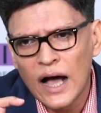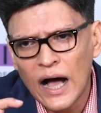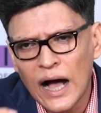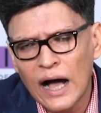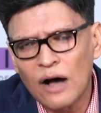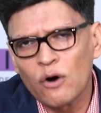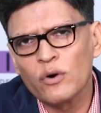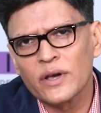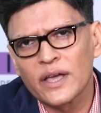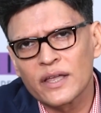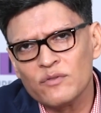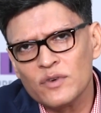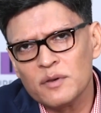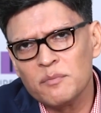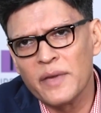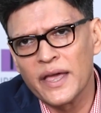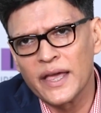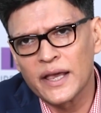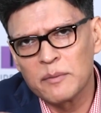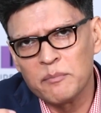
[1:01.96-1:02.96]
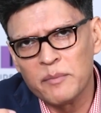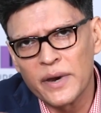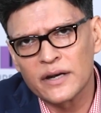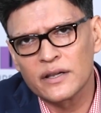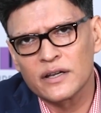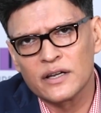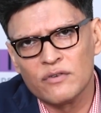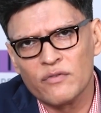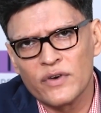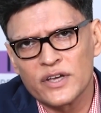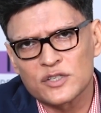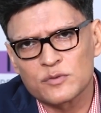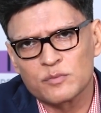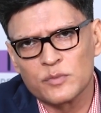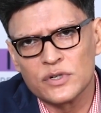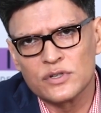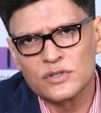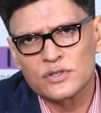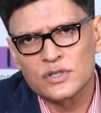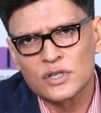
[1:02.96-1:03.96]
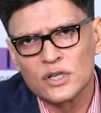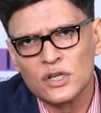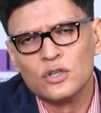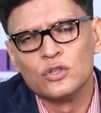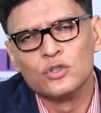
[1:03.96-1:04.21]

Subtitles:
how can we make better investments